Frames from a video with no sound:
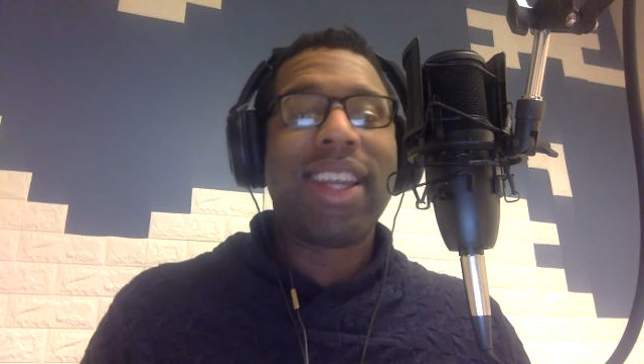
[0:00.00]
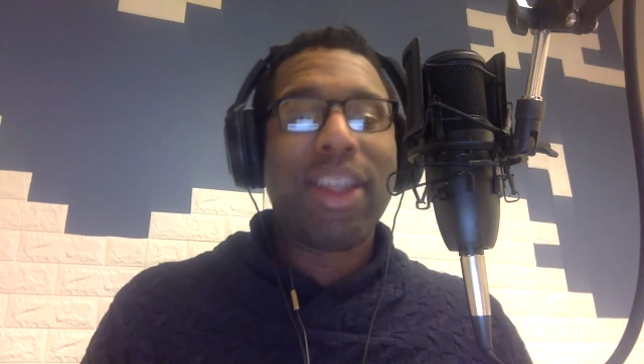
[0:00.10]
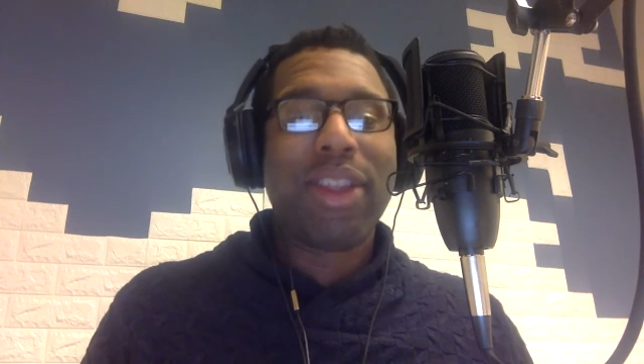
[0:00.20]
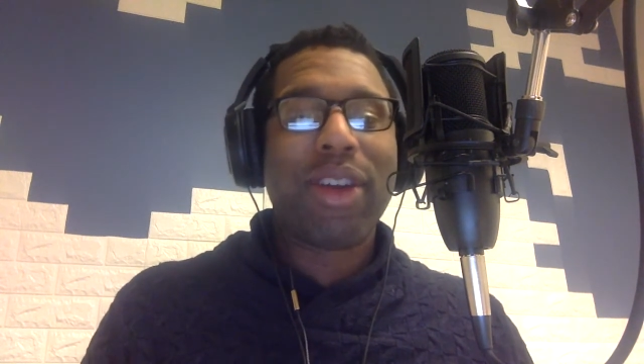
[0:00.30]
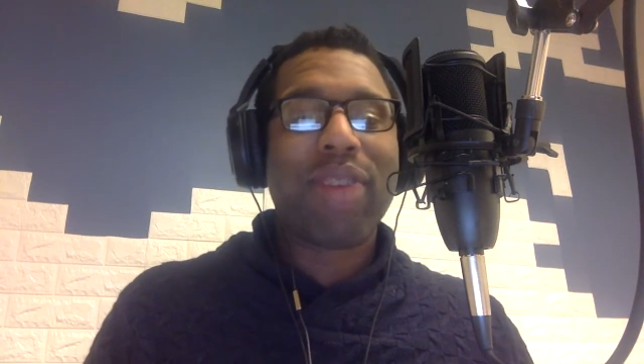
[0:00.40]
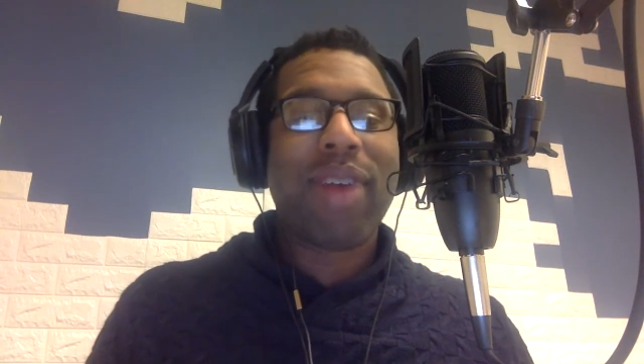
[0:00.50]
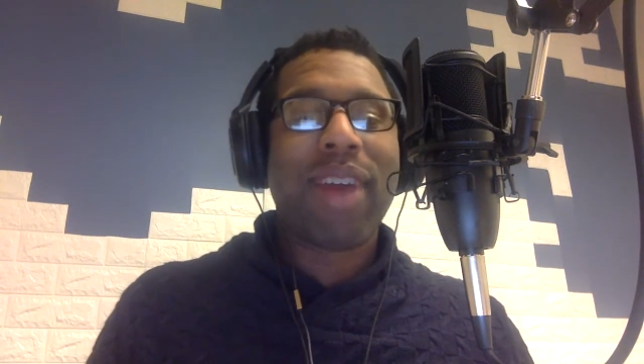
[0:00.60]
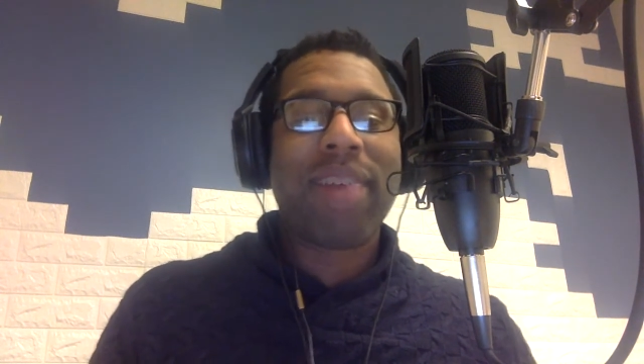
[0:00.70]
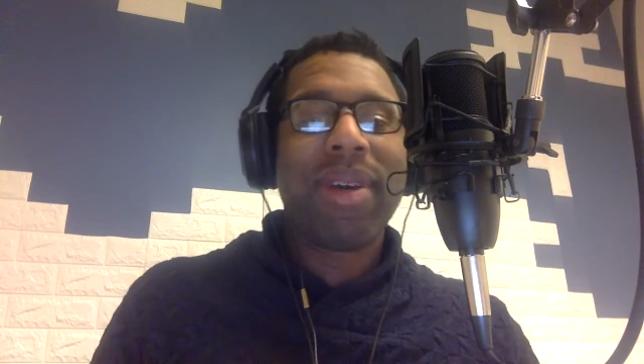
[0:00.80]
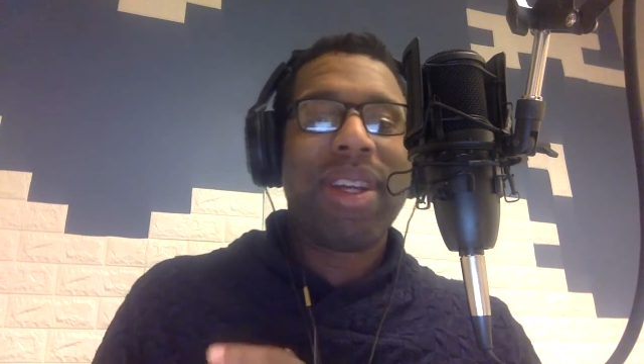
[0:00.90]
they're going to
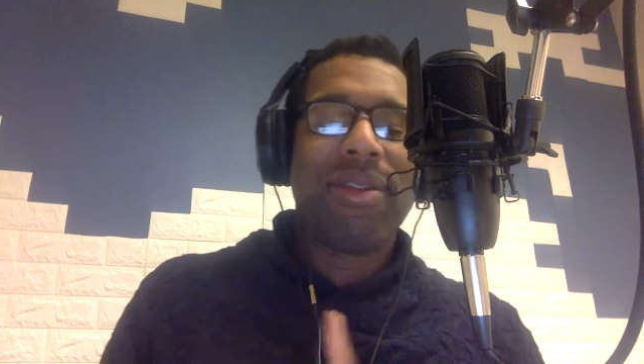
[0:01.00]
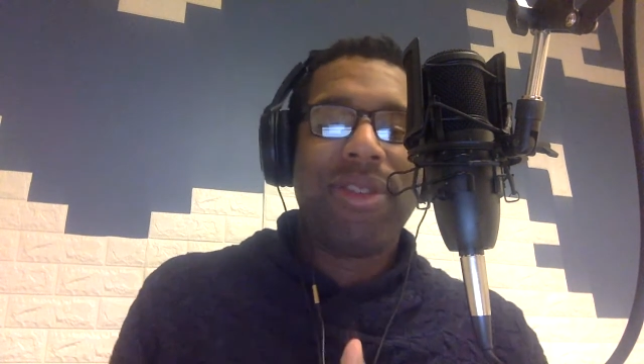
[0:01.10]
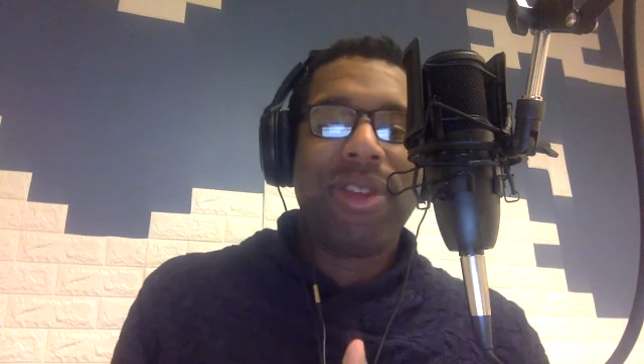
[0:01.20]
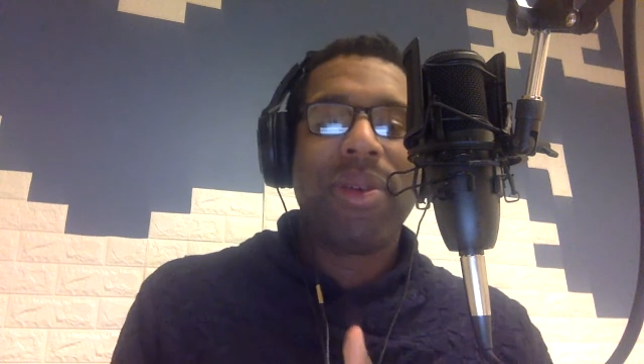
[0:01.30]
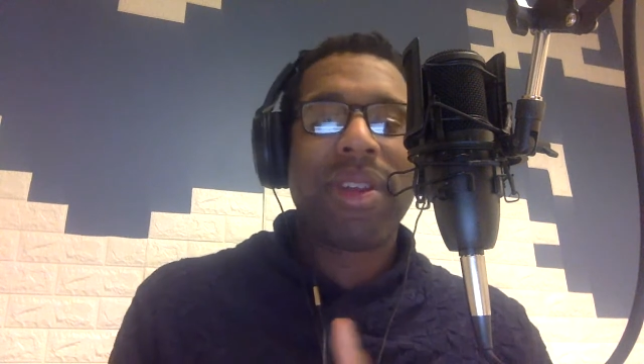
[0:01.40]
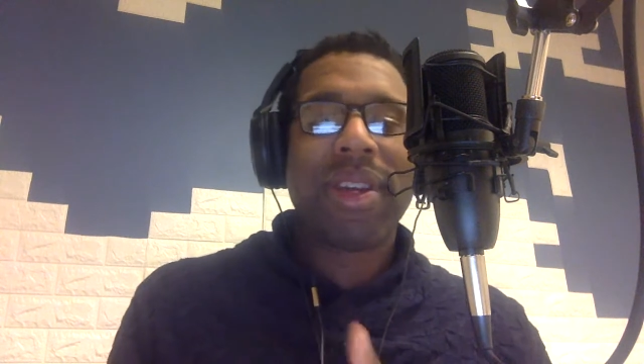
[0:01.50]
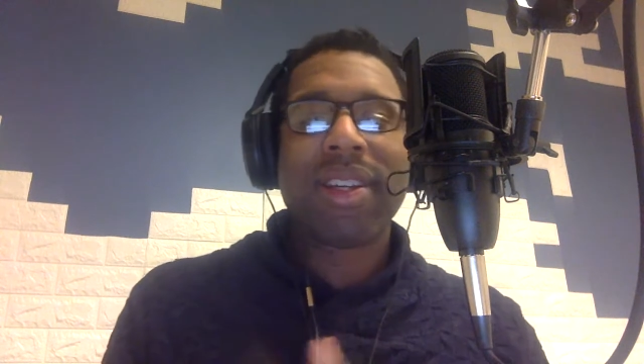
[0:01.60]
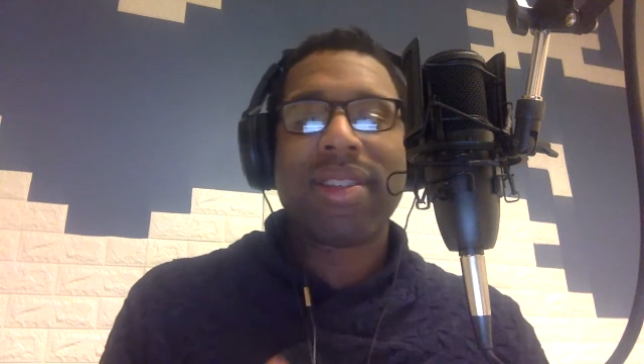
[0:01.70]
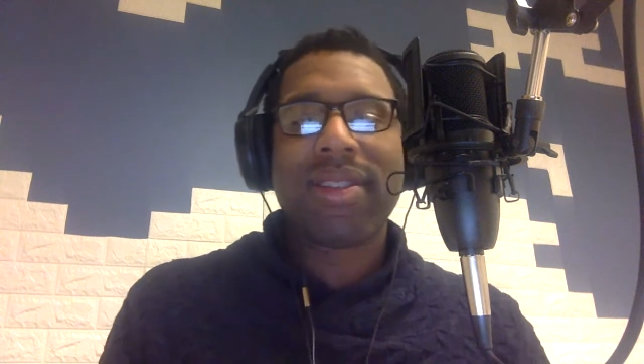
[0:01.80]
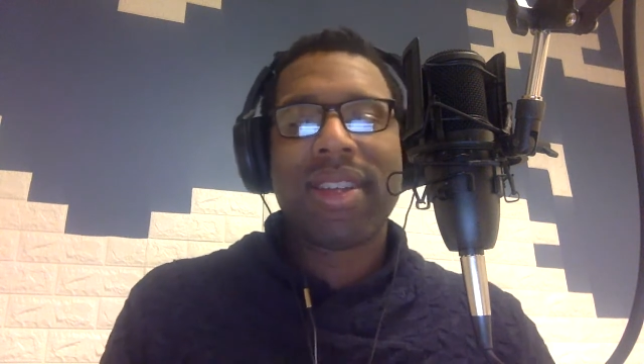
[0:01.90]
recommend a few things.